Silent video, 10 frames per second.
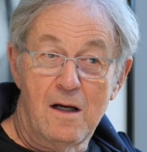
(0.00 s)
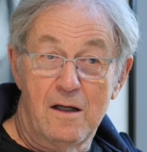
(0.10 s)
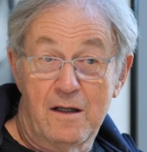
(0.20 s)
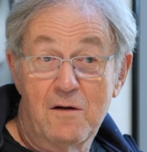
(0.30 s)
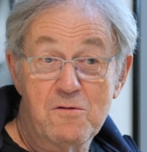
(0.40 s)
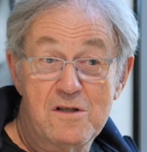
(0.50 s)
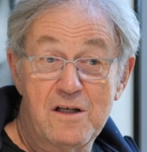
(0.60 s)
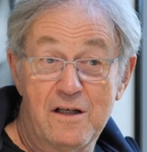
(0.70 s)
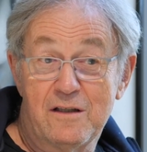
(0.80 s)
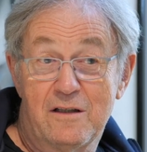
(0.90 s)
And I would
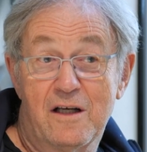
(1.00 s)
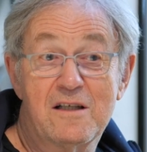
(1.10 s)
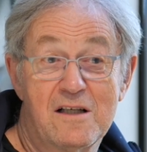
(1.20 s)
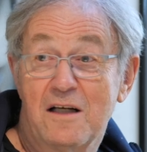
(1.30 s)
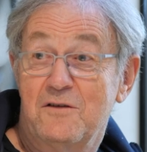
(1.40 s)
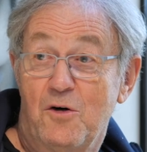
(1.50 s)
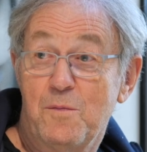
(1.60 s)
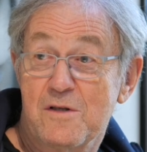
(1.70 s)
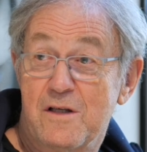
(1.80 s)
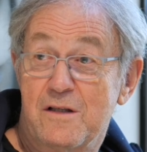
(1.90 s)
say exact
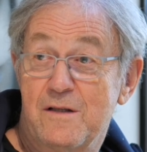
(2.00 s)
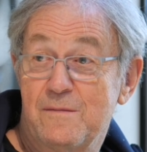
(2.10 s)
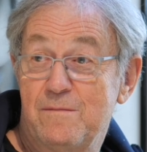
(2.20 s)
opposite.